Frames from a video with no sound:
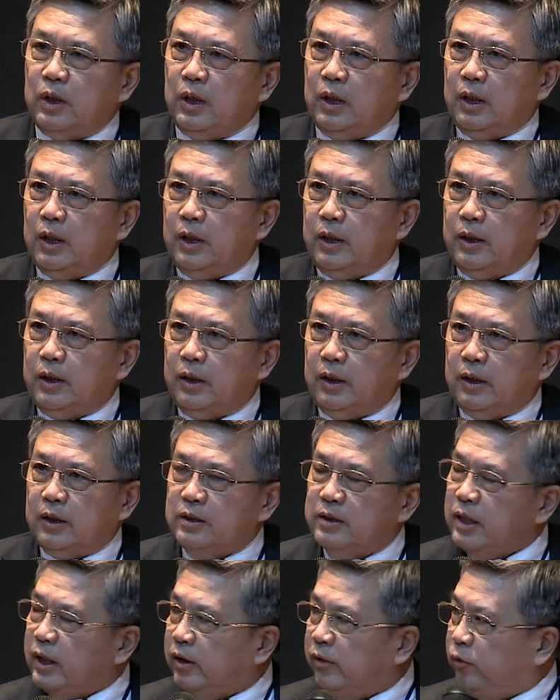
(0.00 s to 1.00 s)
a
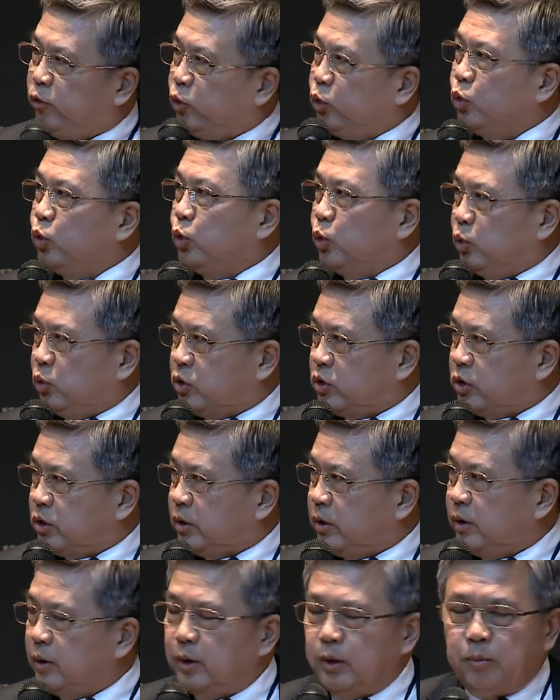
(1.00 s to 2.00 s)
set of rules
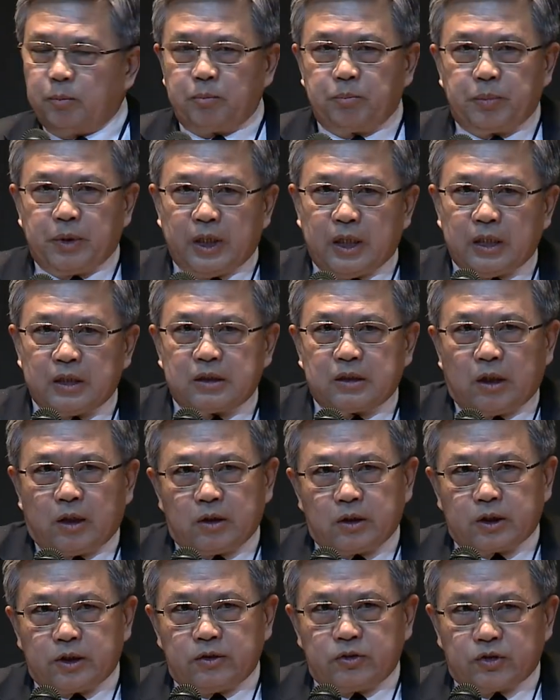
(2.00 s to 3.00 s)
based on
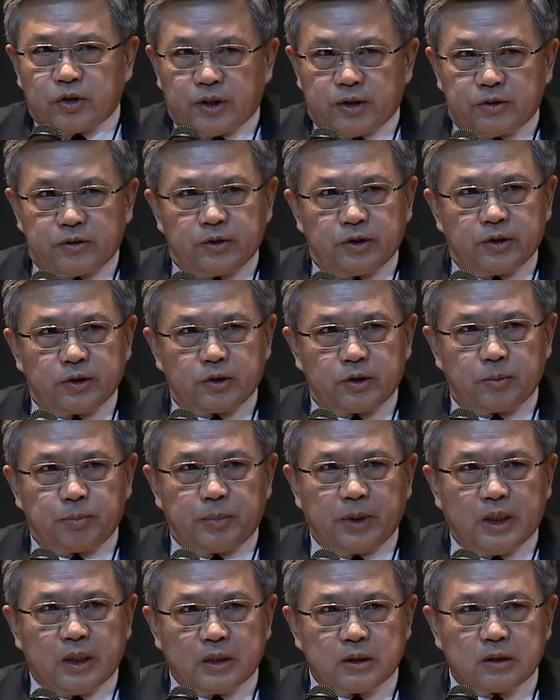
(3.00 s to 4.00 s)
the consensus,
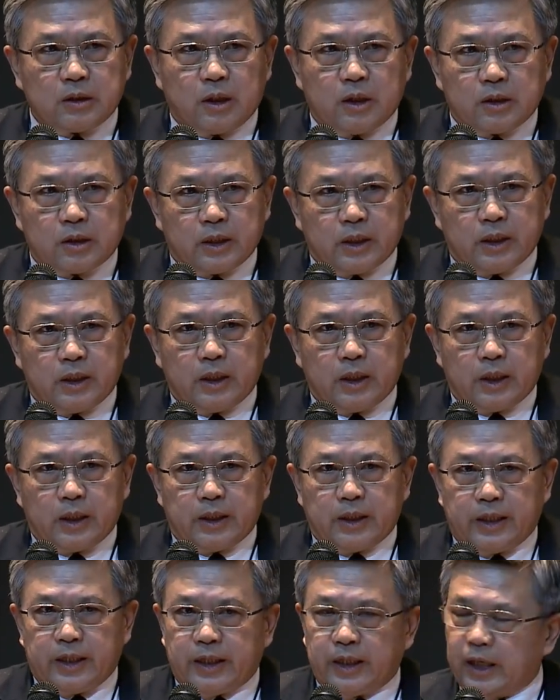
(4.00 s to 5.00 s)
based on
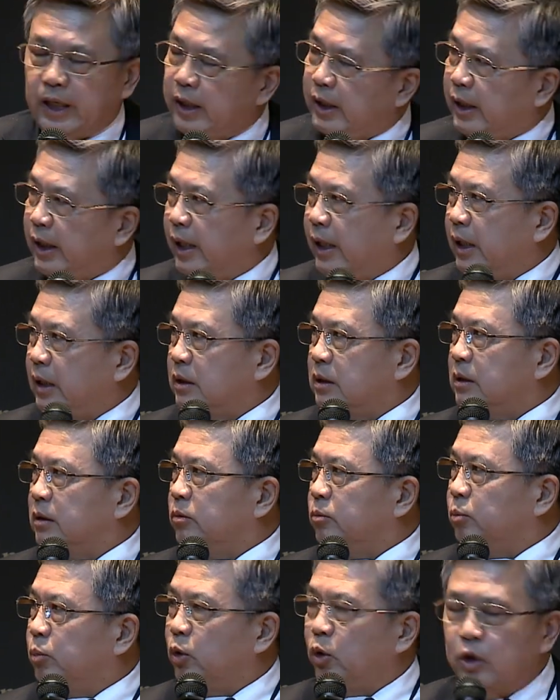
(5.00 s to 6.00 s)
the AI ethical
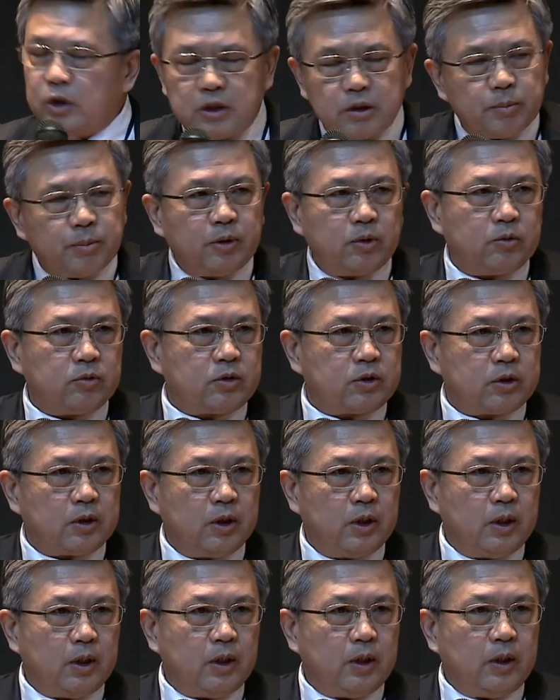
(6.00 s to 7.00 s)
principles
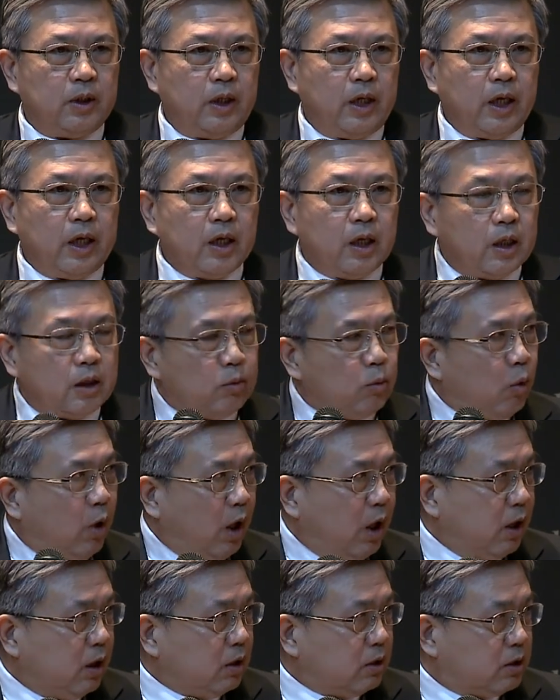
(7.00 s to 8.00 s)
in
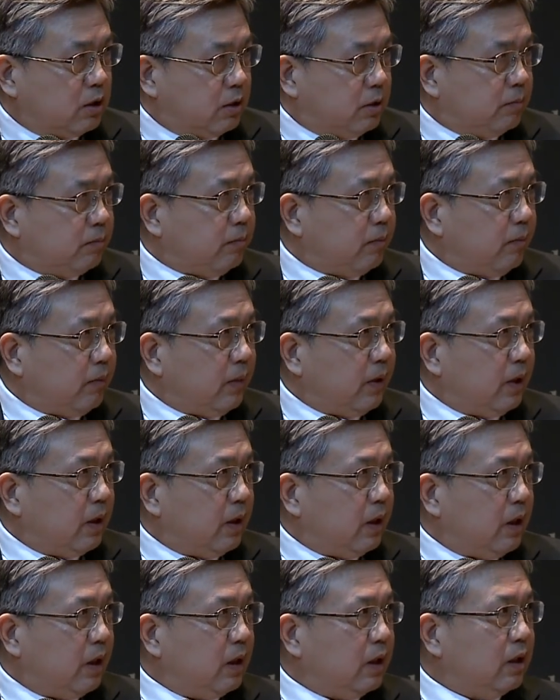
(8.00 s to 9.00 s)
advance,
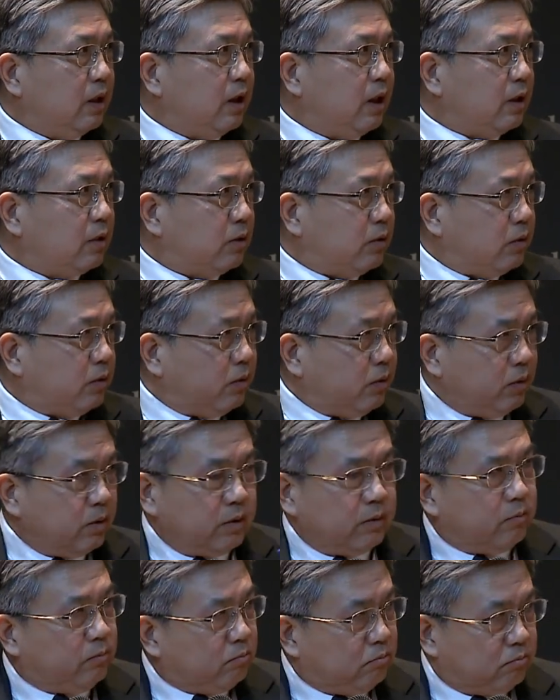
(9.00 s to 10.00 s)
and not
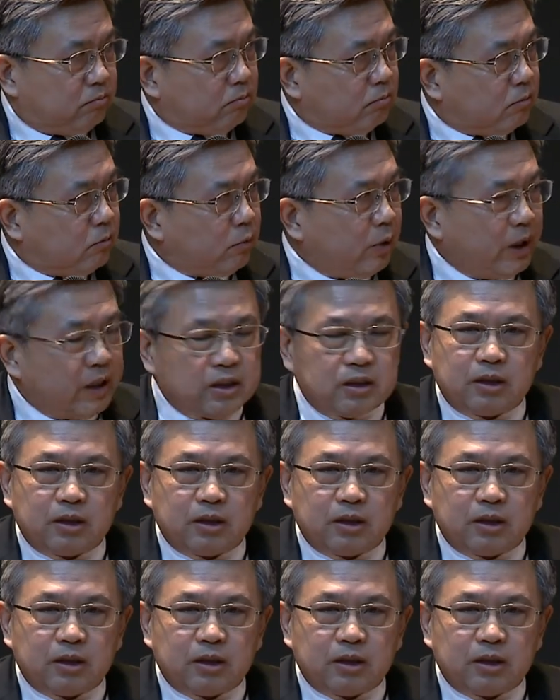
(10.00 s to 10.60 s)
when